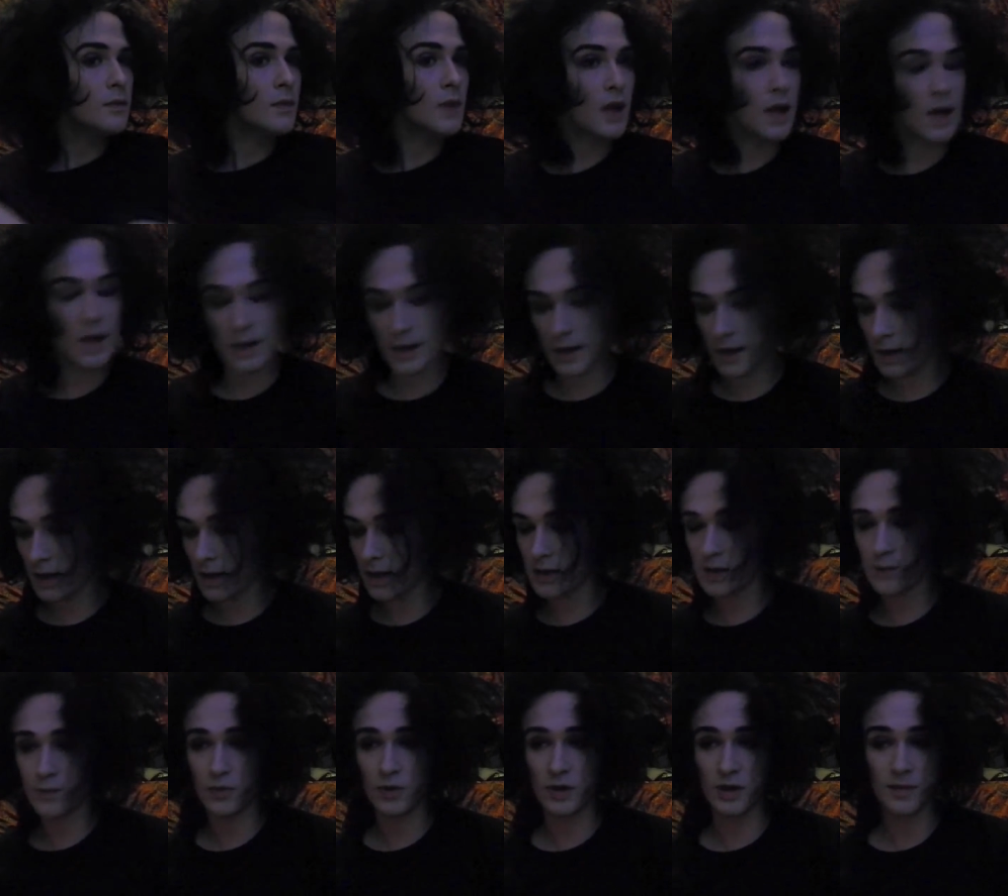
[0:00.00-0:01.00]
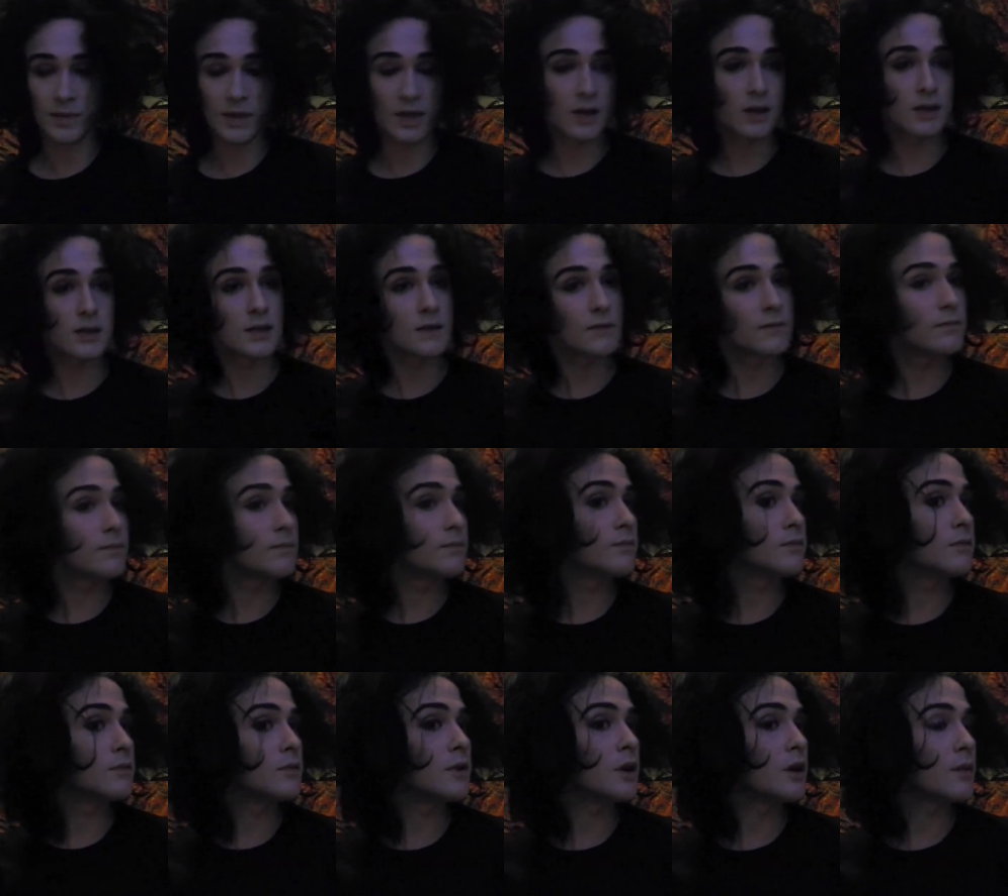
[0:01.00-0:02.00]
And it is brilliant because I
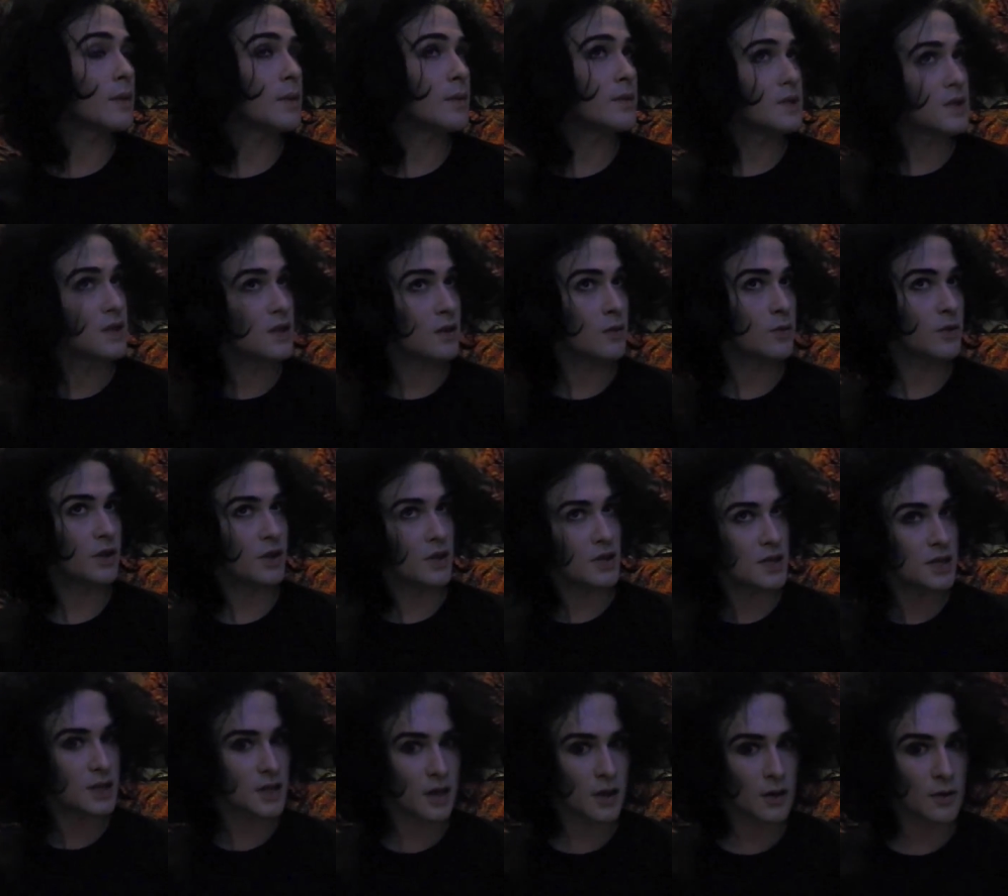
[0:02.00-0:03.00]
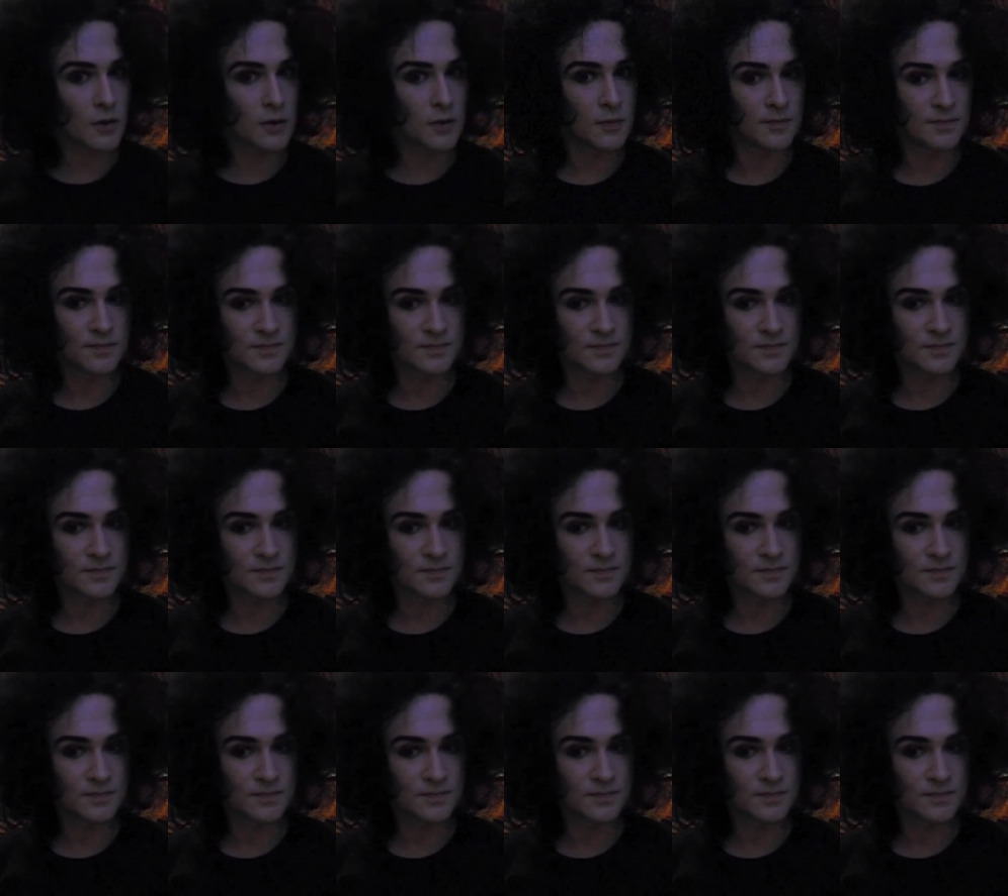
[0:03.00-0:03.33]
remember doing when I used to go